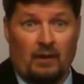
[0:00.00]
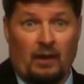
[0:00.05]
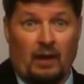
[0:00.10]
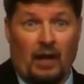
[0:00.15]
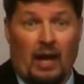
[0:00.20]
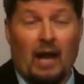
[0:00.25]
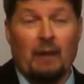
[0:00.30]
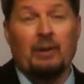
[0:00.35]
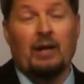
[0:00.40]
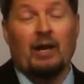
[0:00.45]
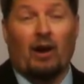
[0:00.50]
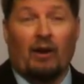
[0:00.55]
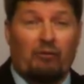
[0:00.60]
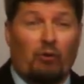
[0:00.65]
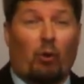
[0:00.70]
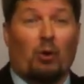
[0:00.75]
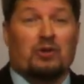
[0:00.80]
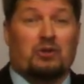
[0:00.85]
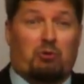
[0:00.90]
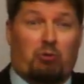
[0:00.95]
And I mean, of
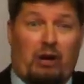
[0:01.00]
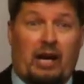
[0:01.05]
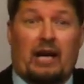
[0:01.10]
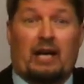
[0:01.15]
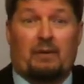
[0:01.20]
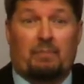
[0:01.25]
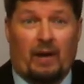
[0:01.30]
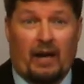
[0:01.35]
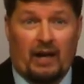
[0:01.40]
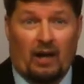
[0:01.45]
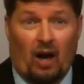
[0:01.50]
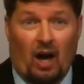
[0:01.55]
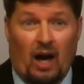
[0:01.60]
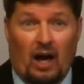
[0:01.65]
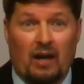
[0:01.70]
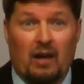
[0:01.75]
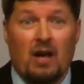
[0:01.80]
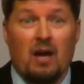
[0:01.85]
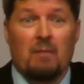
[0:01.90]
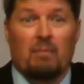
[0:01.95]
course, created by
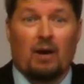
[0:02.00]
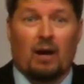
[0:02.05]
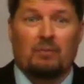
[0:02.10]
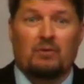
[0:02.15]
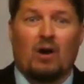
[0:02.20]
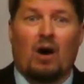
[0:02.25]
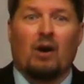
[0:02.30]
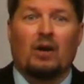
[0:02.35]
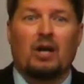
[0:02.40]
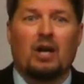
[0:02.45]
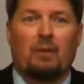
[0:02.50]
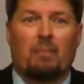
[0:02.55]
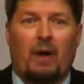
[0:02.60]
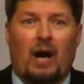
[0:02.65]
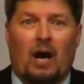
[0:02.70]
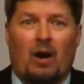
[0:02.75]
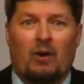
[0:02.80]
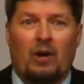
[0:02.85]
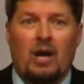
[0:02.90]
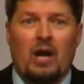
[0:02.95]
God, but I'm talking
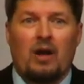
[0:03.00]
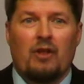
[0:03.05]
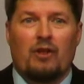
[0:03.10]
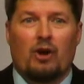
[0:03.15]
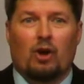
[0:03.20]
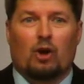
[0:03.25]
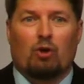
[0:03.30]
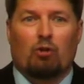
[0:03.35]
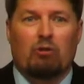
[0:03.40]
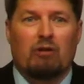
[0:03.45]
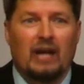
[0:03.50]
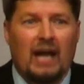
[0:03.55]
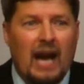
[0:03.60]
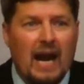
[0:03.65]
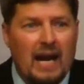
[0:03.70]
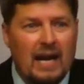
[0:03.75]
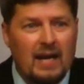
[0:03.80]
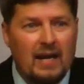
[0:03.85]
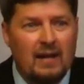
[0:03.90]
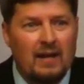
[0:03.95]
about they're
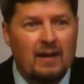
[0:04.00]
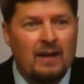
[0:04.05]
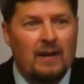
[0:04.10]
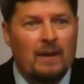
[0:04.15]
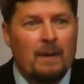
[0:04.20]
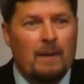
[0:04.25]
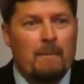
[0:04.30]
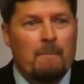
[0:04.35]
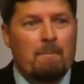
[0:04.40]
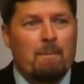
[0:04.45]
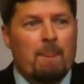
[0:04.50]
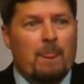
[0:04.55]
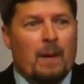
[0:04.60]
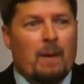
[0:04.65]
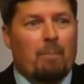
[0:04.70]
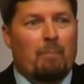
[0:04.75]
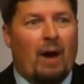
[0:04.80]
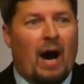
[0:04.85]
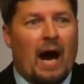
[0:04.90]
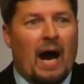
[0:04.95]
created
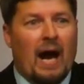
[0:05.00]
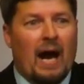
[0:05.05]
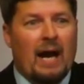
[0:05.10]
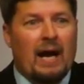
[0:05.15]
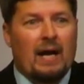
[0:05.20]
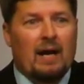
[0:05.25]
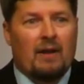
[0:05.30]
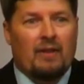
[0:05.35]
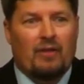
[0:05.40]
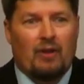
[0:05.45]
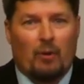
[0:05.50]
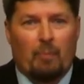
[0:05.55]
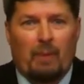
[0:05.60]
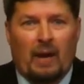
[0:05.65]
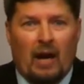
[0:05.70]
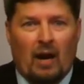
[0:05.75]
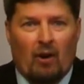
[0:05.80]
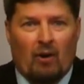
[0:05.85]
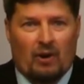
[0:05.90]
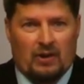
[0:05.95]
by their
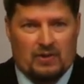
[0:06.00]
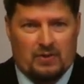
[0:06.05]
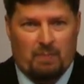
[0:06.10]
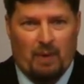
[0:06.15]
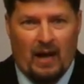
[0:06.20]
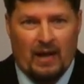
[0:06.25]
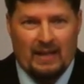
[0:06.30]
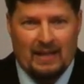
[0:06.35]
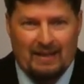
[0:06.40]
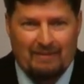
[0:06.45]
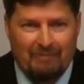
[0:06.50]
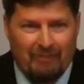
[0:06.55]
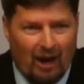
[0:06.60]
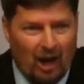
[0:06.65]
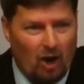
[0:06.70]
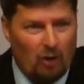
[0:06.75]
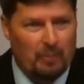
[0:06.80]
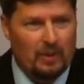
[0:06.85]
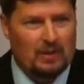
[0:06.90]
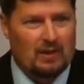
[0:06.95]
parents, by the
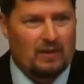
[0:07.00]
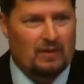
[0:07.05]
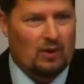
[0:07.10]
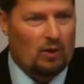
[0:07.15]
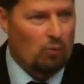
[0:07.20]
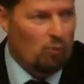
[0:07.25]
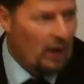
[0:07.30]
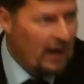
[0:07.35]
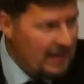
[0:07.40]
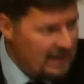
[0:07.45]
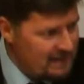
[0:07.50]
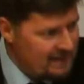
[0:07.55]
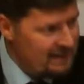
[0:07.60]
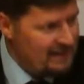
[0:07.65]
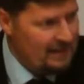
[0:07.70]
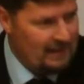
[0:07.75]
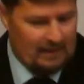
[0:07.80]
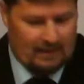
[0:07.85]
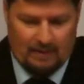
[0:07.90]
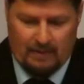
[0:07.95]
environment that they're raised
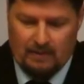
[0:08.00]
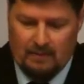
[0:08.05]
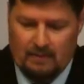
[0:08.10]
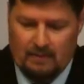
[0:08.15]
in.